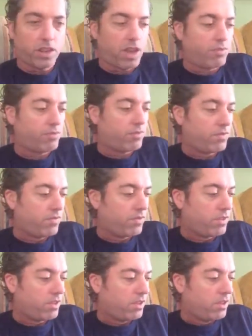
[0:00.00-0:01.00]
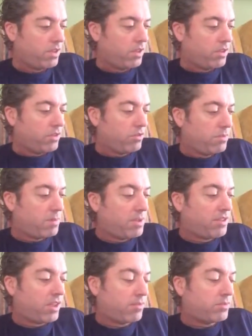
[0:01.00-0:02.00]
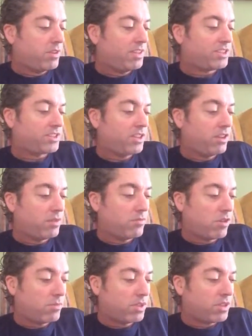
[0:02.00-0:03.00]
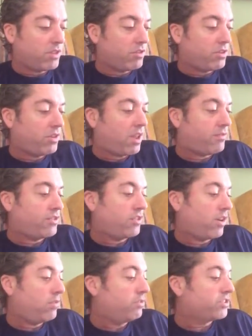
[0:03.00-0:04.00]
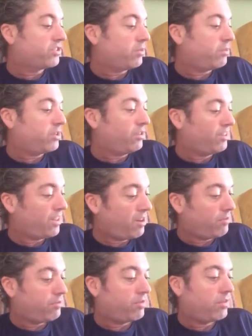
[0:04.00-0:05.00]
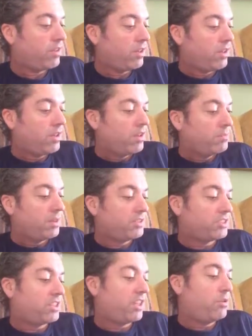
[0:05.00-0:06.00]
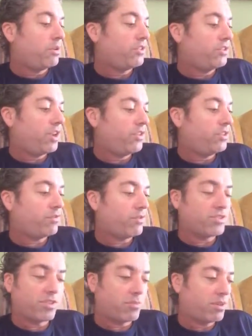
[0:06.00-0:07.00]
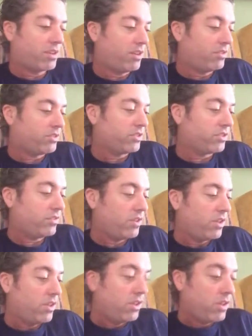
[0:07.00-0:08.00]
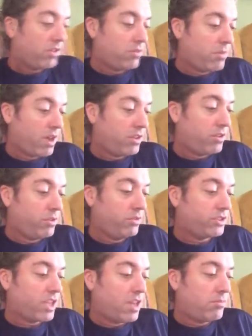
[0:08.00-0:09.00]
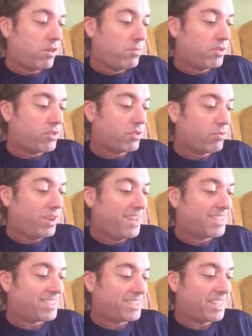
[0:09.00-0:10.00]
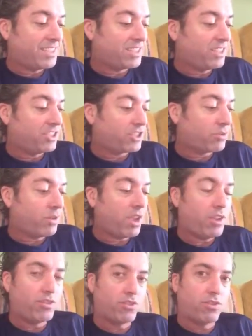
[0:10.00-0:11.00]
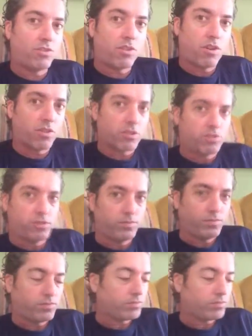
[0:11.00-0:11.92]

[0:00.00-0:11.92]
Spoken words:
life. You may be tempted to steal a moment that you could have shared with someone you love, but instead you exchange it for something else. You might use that moment to read a senseless trade journal article,